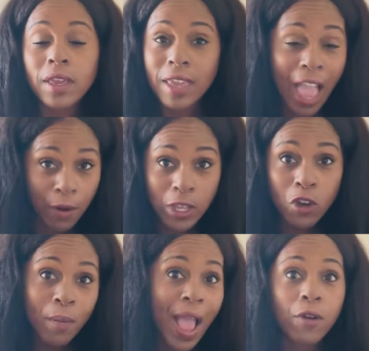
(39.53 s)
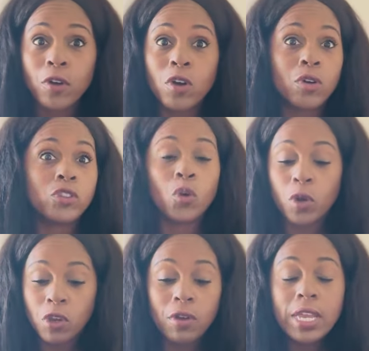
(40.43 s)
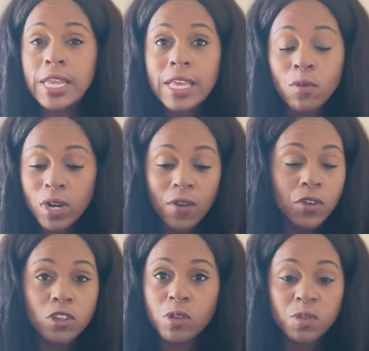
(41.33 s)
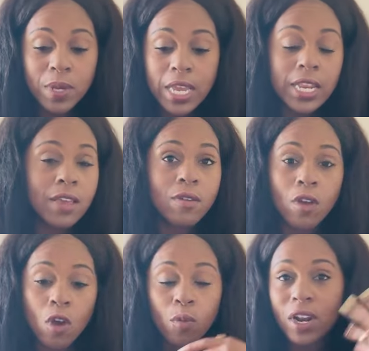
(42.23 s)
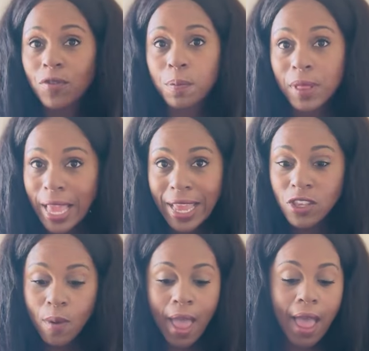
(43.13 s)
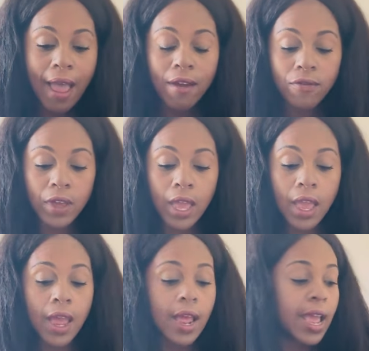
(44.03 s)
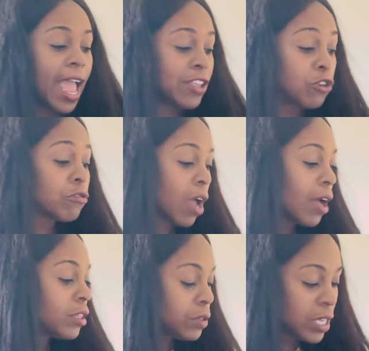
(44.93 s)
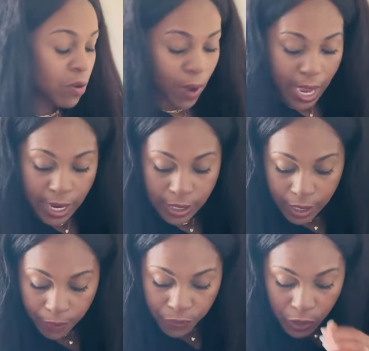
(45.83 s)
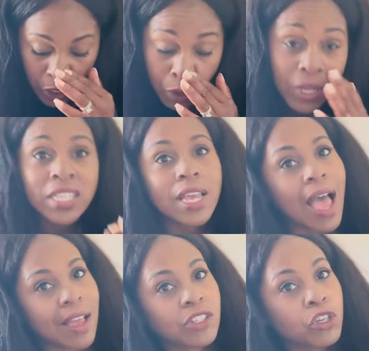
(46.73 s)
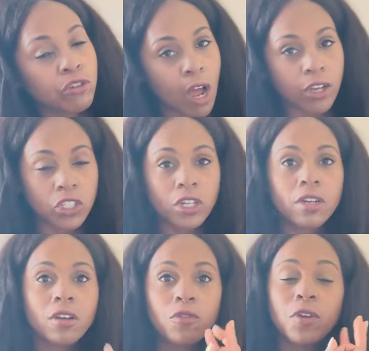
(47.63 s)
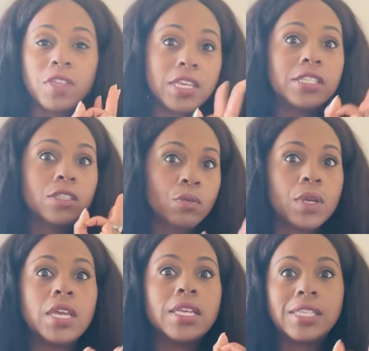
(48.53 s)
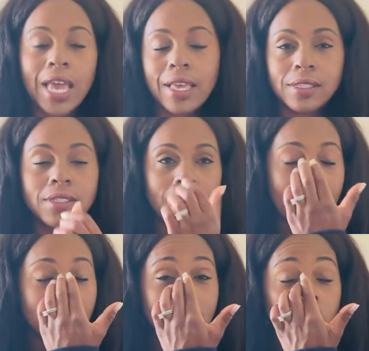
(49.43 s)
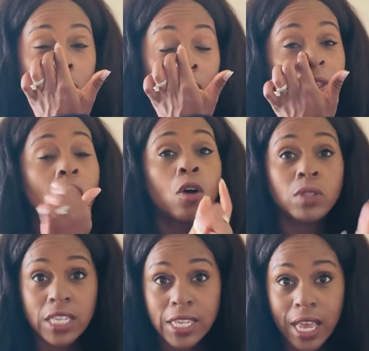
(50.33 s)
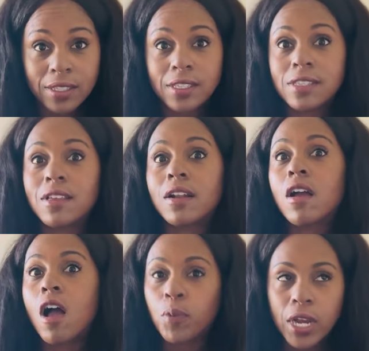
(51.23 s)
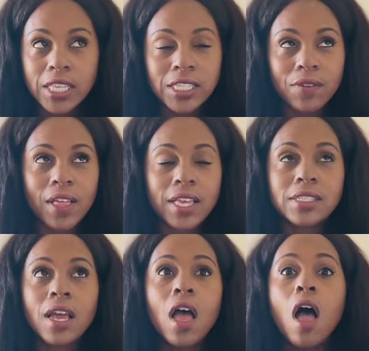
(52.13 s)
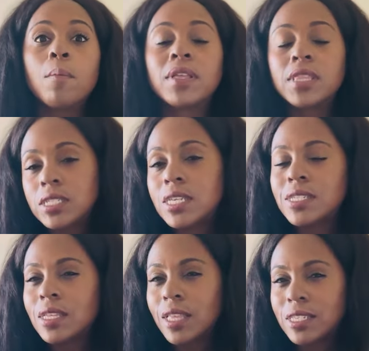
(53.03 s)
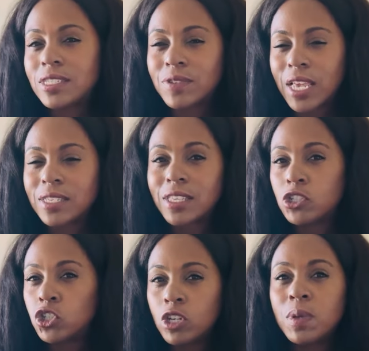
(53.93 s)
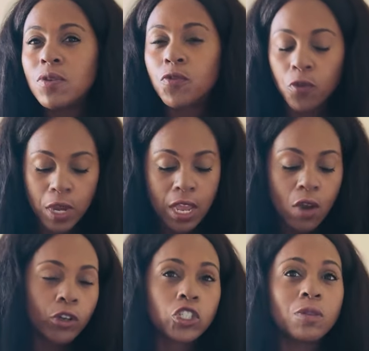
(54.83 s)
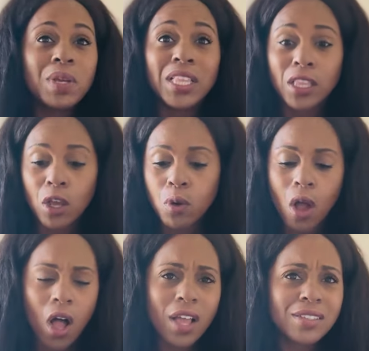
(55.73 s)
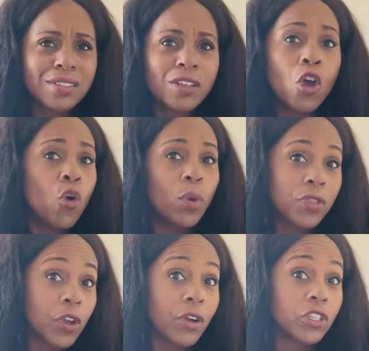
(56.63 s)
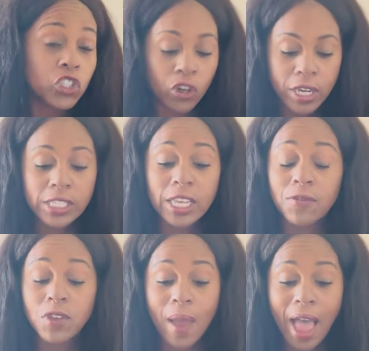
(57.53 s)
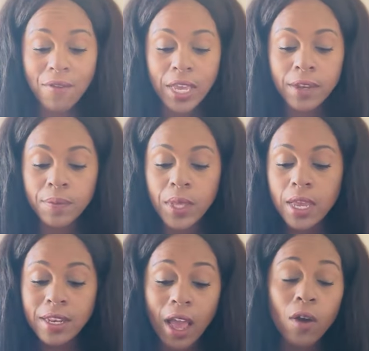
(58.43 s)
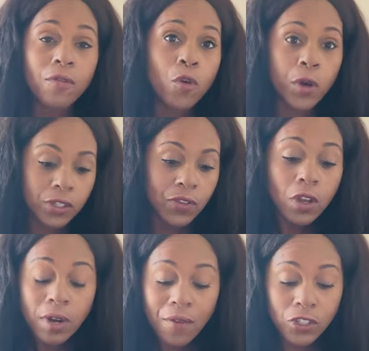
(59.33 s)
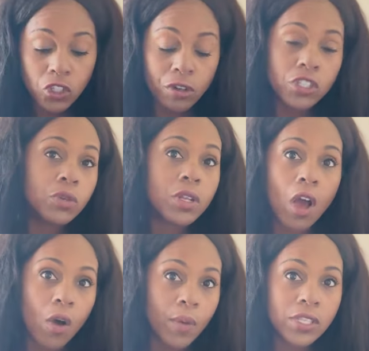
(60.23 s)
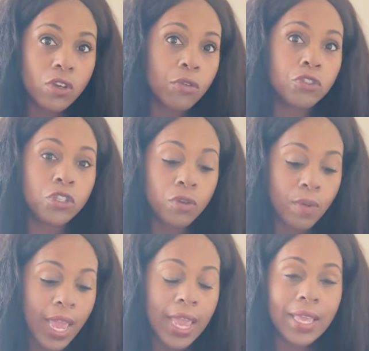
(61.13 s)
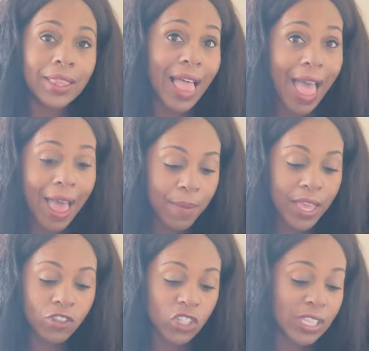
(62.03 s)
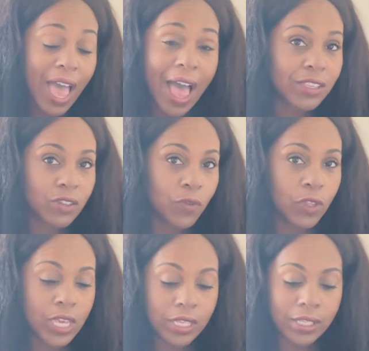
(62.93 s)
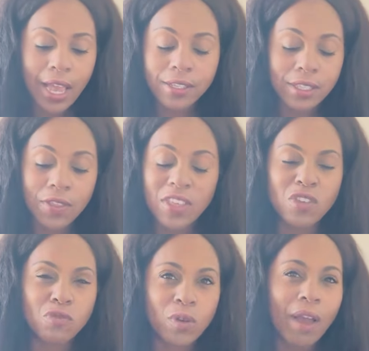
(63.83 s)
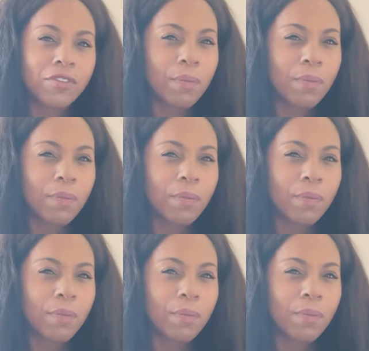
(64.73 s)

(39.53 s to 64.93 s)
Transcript: counting your macros, or you're eating whatever you're supposed to be eating, whatever plan you have, and you're not losing weight, you need to ask your doctor for these three tests. And these are not the only tests. This is not a comprehensive list, but this is a list of tests that should be free or should be low cost with your insurance if you have it. Now, of course, if you don't have insurance, you can always go to a lab and just ask for these tests, and then you do have to